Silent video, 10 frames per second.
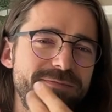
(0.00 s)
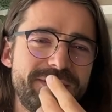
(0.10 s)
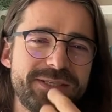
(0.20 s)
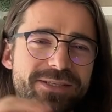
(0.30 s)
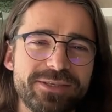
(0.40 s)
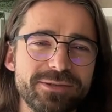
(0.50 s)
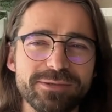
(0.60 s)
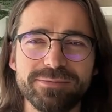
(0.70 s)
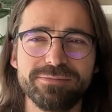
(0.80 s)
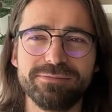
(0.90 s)

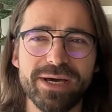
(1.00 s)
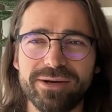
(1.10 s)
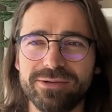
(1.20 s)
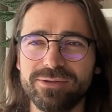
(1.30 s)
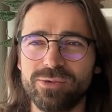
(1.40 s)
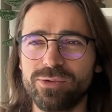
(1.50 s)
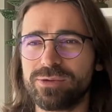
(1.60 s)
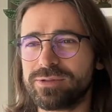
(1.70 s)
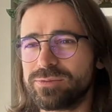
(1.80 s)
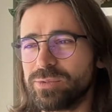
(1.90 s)
steel metal
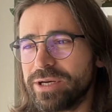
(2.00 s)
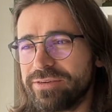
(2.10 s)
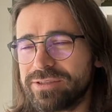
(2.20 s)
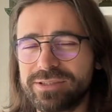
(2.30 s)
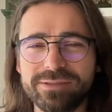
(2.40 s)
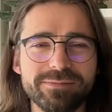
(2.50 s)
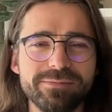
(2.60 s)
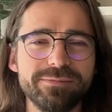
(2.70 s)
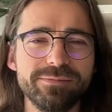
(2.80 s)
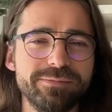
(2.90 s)
or whatever
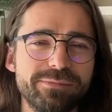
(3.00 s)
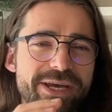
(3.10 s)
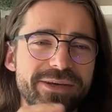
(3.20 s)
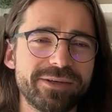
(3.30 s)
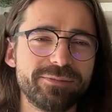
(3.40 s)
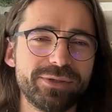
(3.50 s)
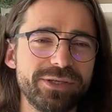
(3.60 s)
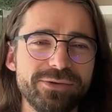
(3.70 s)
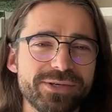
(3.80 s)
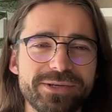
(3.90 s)
maker
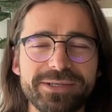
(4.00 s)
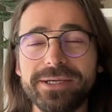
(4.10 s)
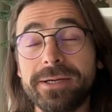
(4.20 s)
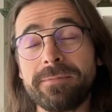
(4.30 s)
producer